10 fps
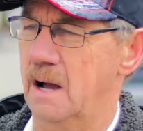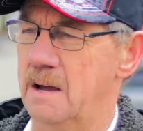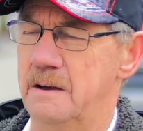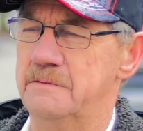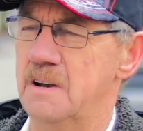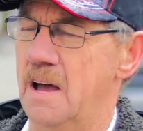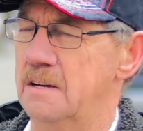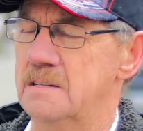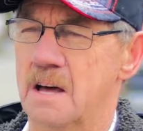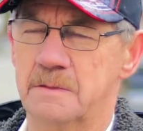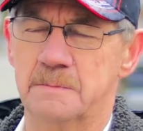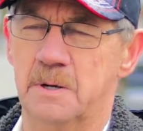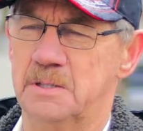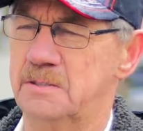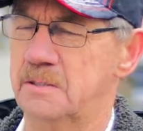I have had nothing
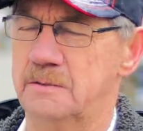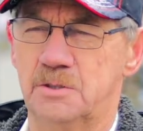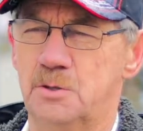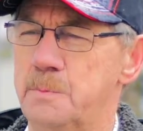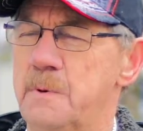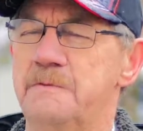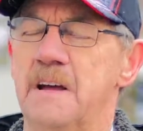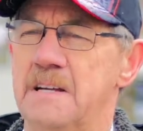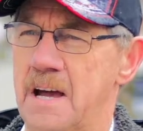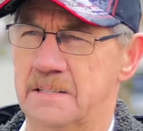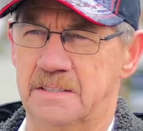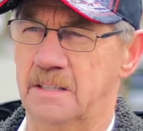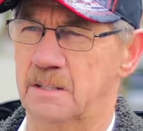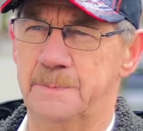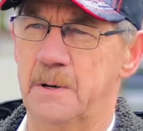but super
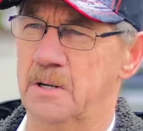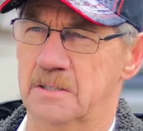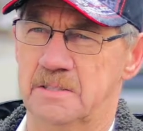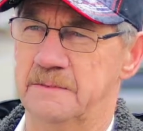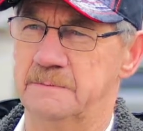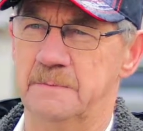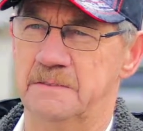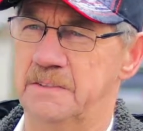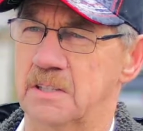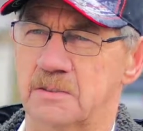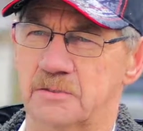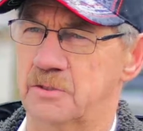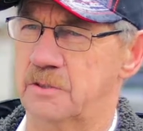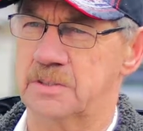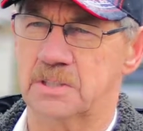fantastic experience having my vehicle
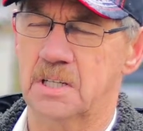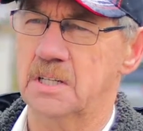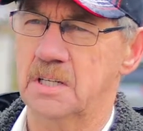serviced